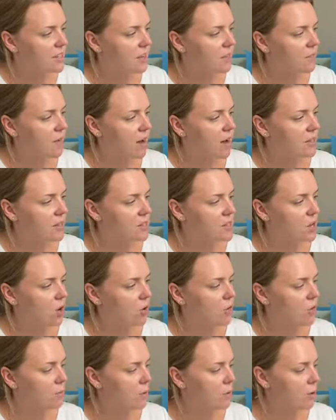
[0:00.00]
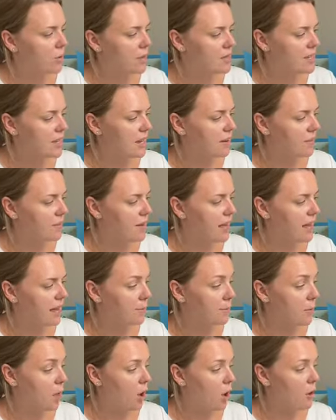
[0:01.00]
her father told them all that evening,